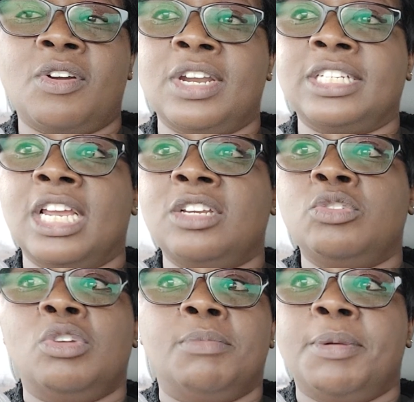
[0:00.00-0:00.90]
gonna tell you
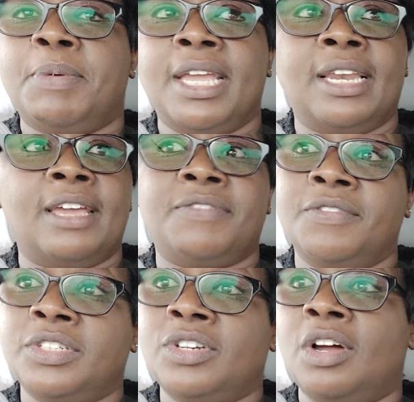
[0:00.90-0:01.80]
you'll be paying like
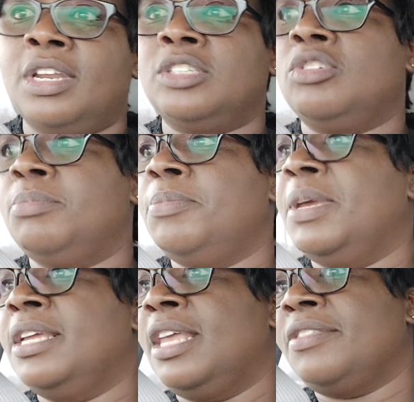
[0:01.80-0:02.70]
fifty dollars, you'll be
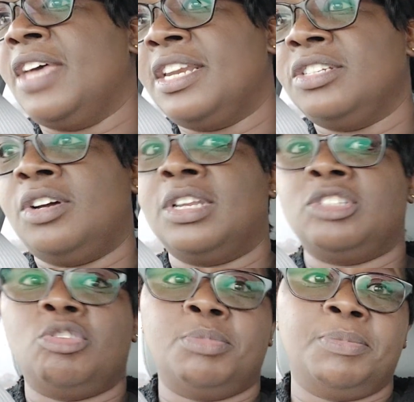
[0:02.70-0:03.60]
paying like thirty
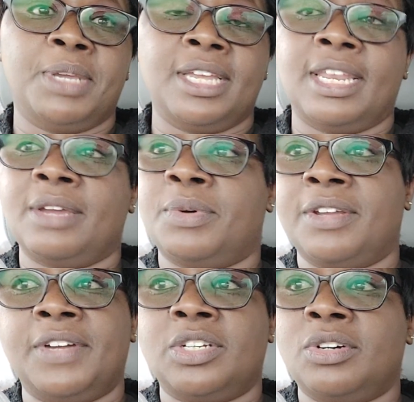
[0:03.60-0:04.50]
dollars, you'll be paying like
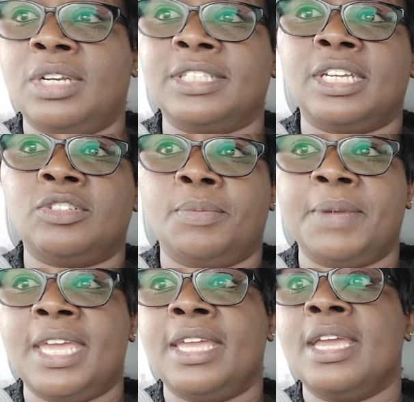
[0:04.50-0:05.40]
whatever dollars that you're
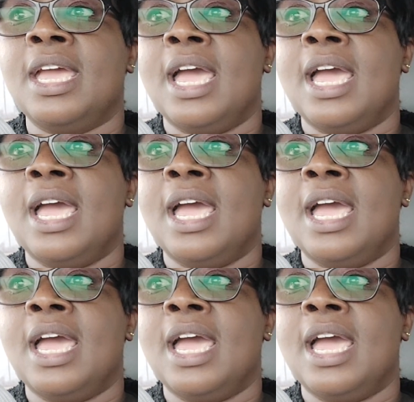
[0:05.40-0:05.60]
paying.